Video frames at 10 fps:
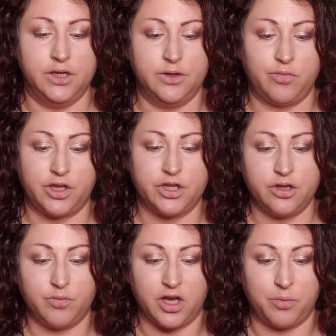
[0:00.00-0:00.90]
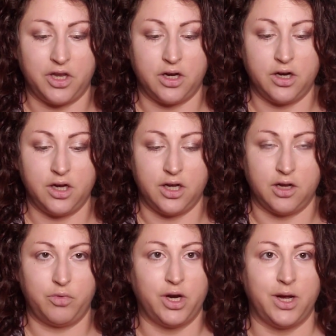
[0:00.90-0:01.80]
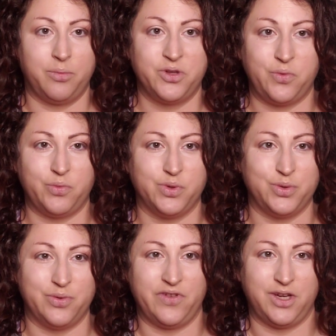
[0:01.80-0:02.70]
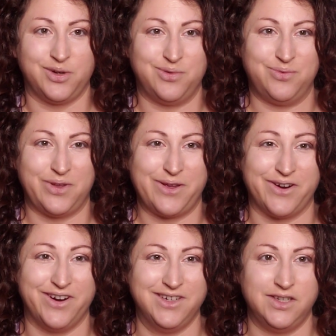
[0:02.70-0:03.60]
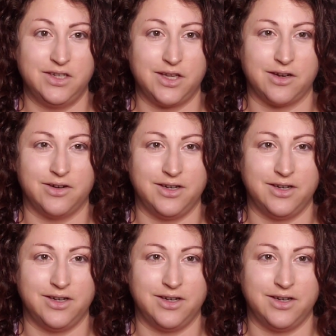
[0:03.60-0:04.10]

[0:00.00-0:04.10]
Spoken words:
But she'll be up here, and perhaps we will do a video with her, get her in